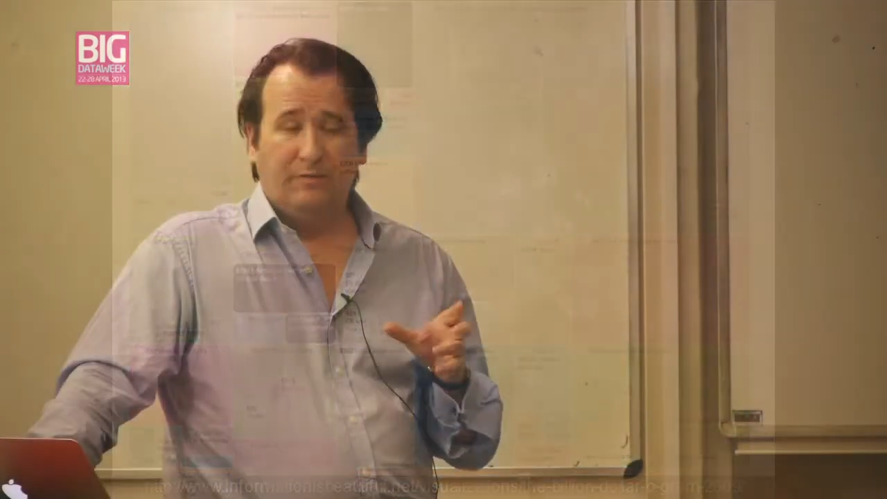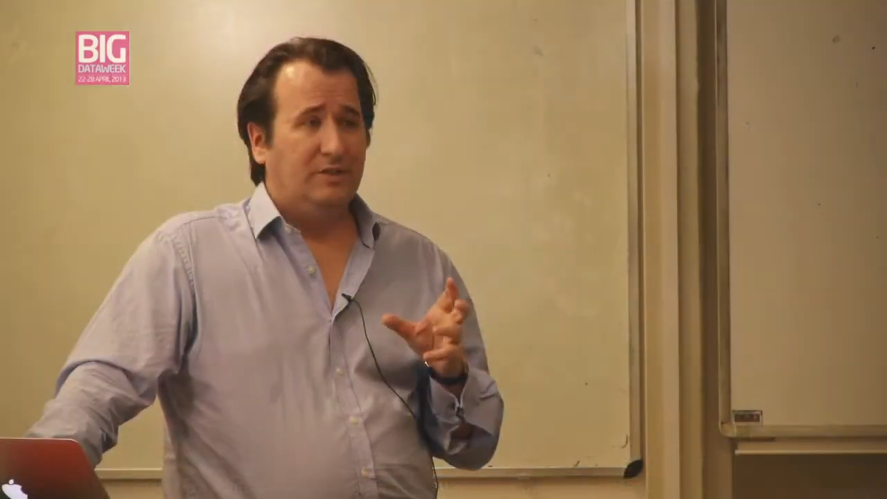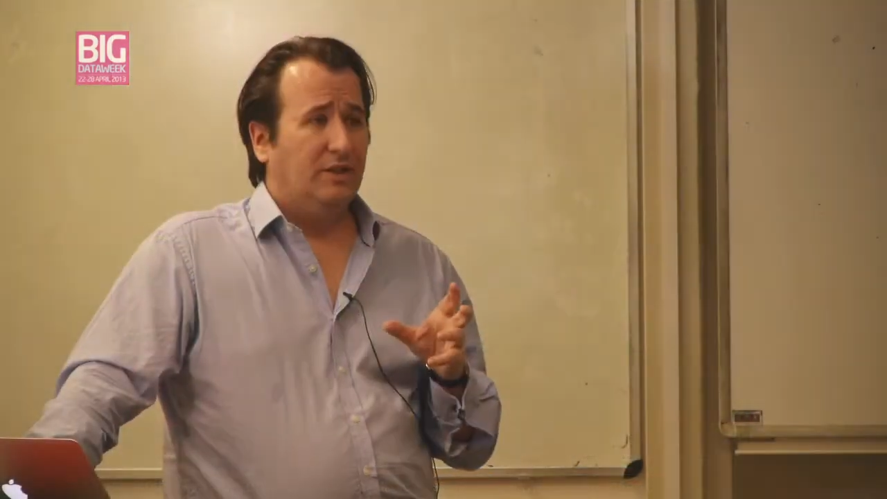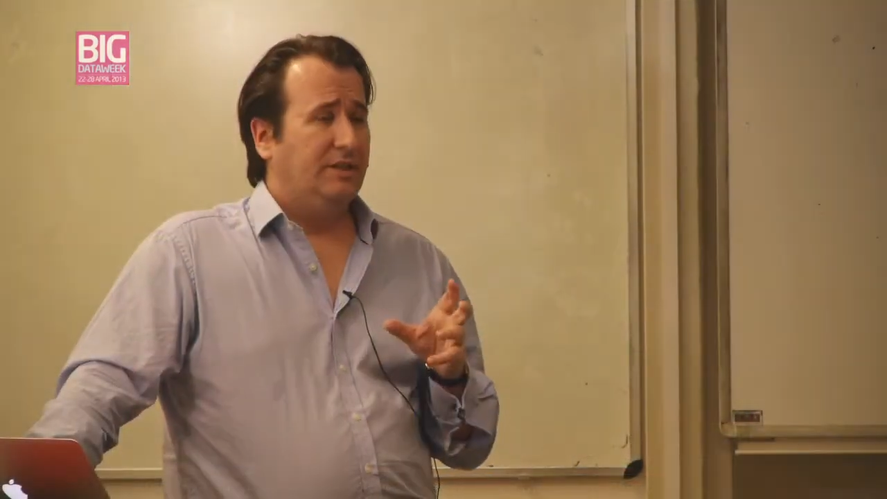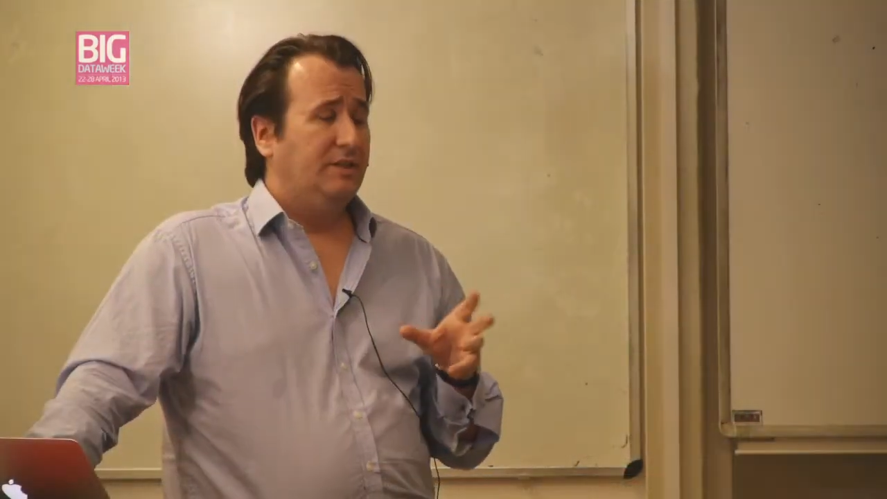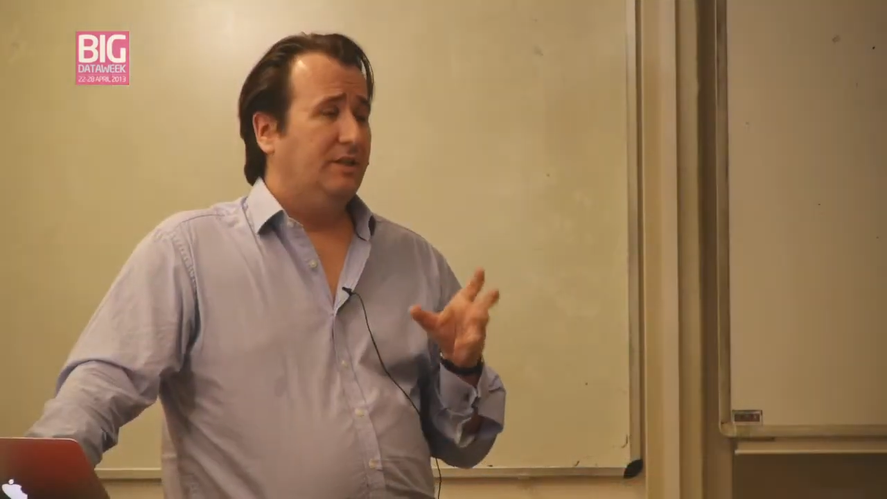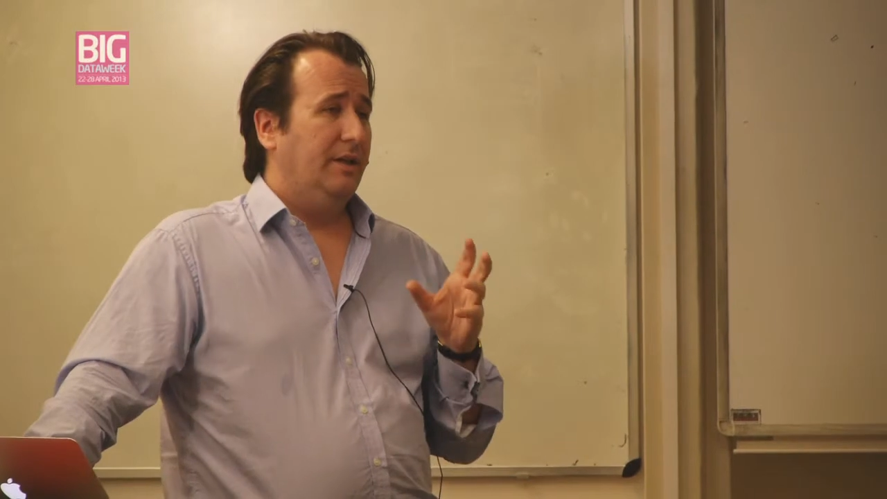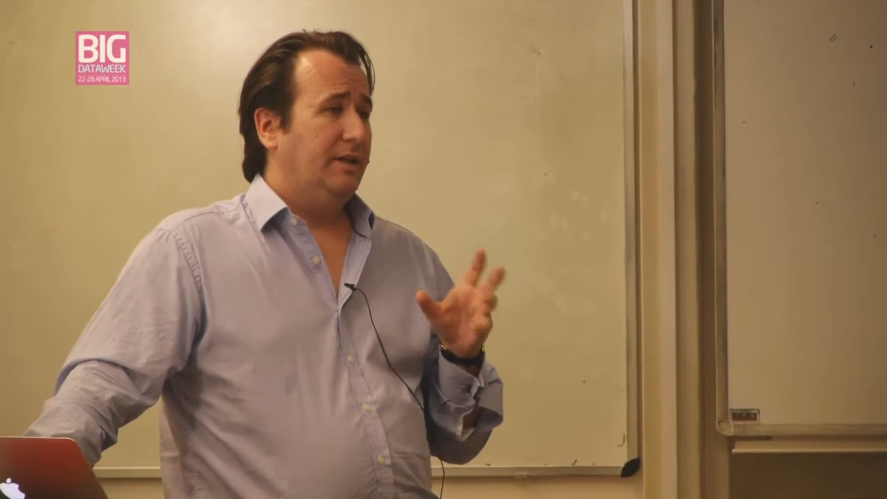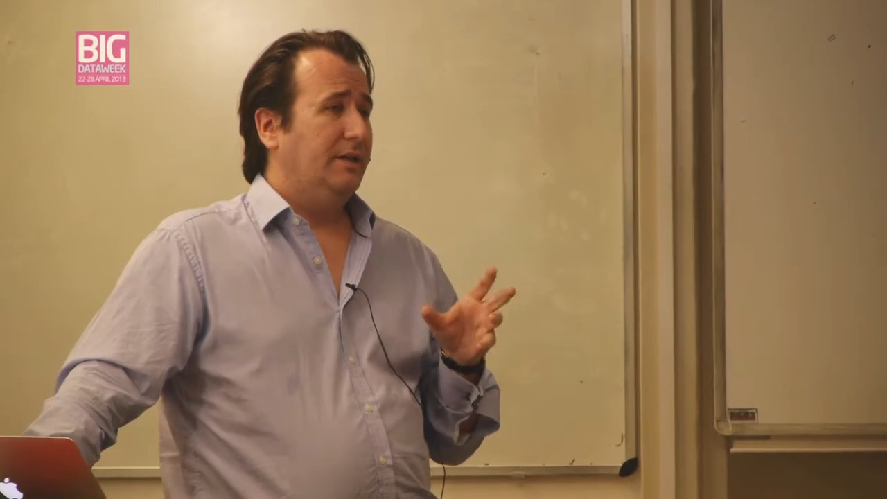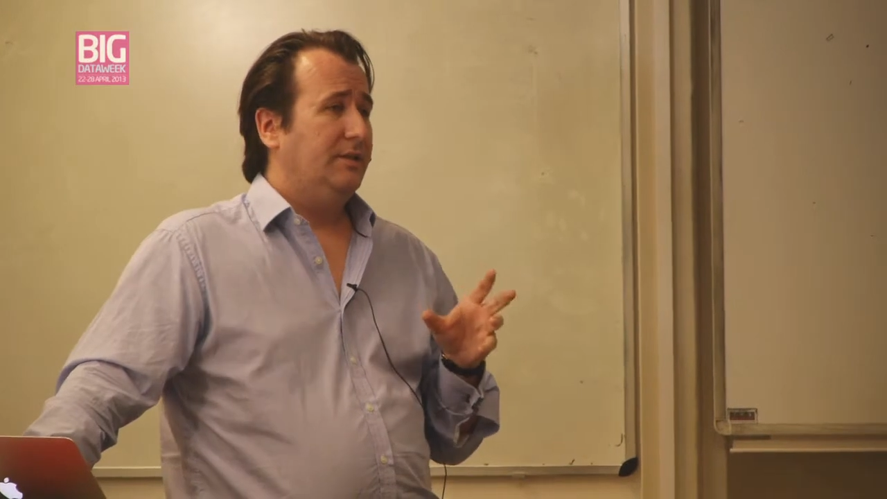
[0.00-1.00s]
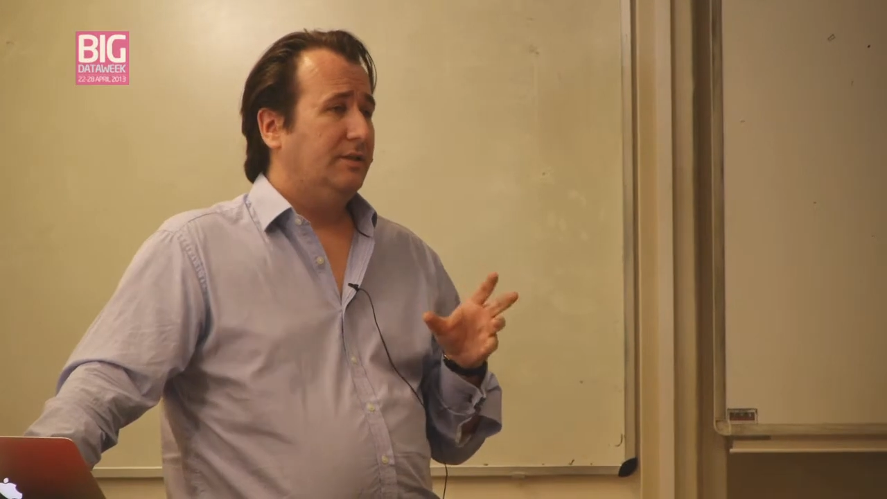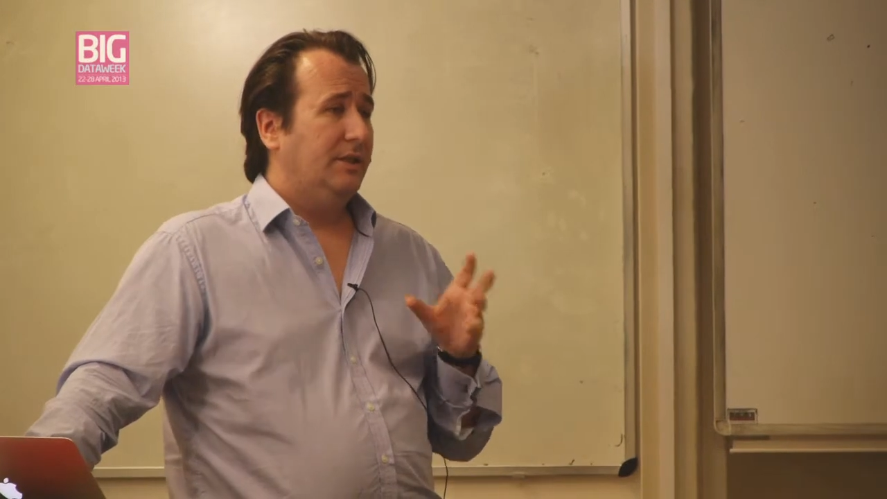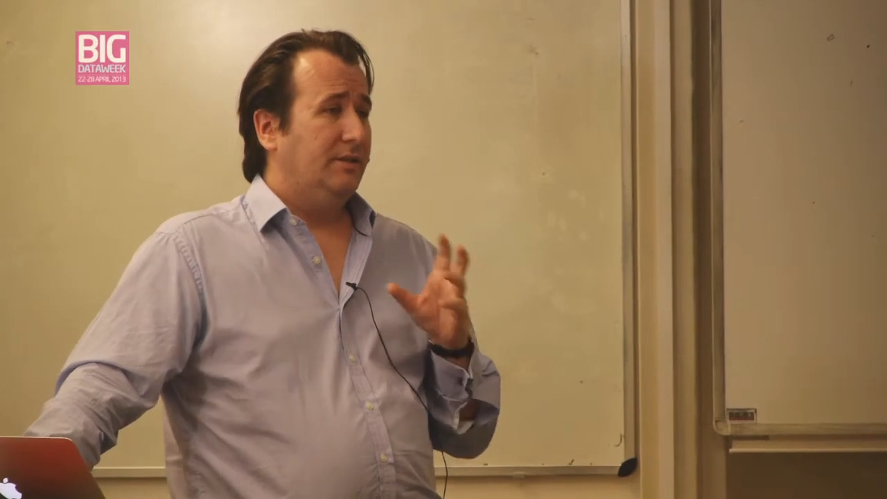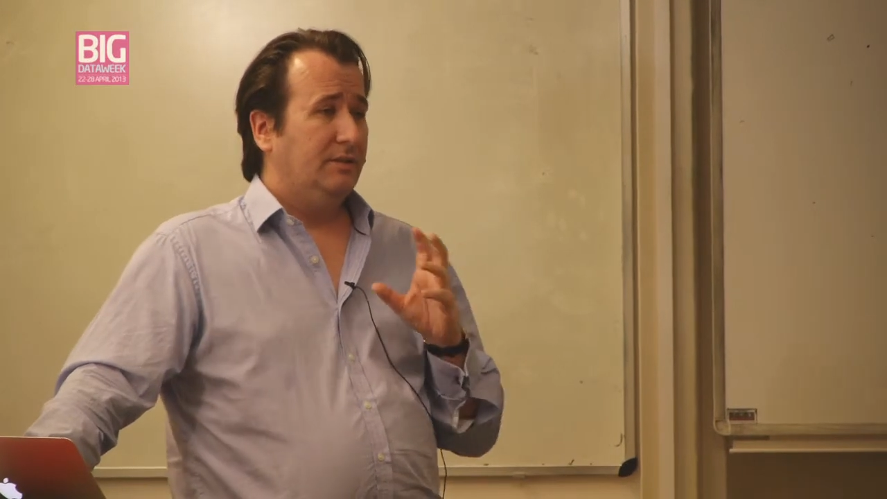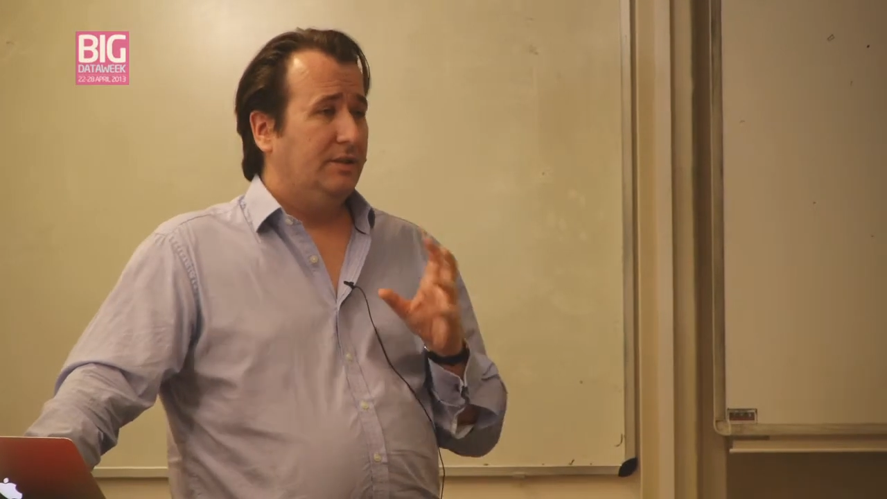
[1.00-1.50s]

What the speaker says: of the visualizations I think is